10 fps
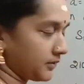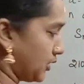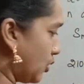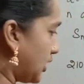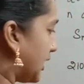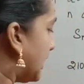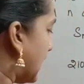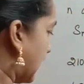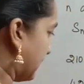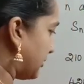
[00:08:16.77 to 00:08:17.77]
Okay,
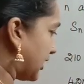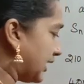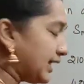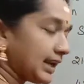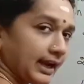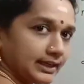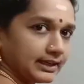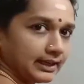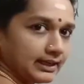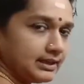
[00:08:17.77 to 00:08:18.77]
I am
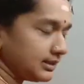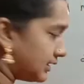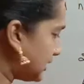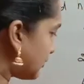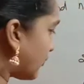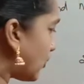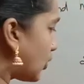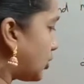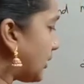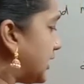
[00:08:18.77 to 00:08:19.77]
rewriting this
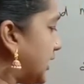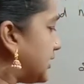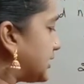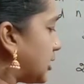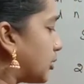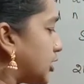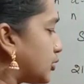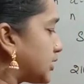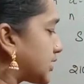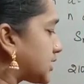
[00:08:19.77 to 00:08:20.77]
420 is equal to
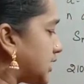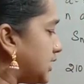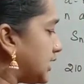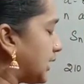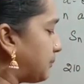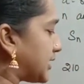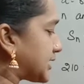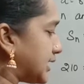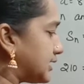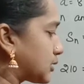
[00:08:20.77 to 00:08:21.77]
16n plus
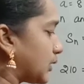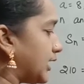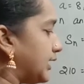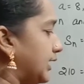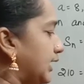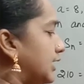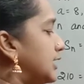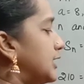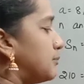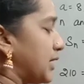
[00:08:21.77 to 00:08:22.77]
n squared d
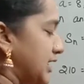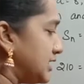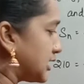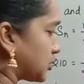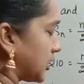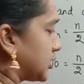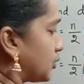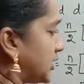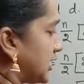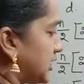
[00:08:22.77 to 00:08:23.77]
minus 1. So
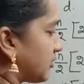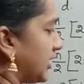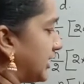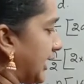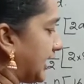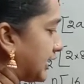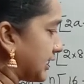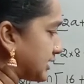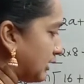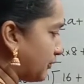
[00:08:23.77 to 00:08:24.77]
with this we will take it
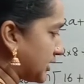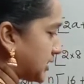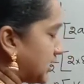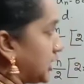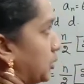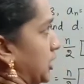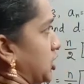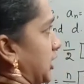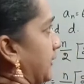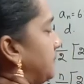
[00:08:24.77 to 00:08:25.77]
as the first
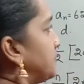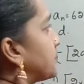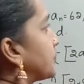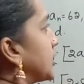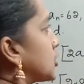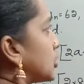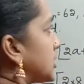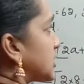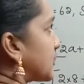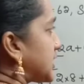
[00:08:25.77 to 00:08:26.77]
equation. So
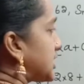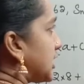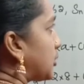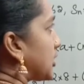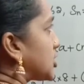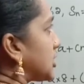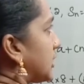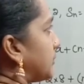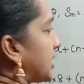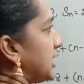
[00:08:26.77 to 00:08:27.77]
this first equation I
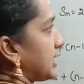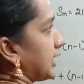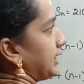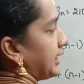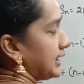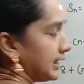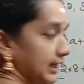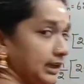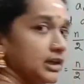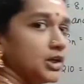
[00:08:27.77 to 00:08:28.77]
am rewriting
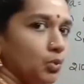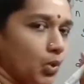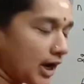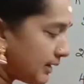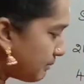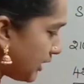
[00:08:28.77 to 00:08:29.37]
it. Why?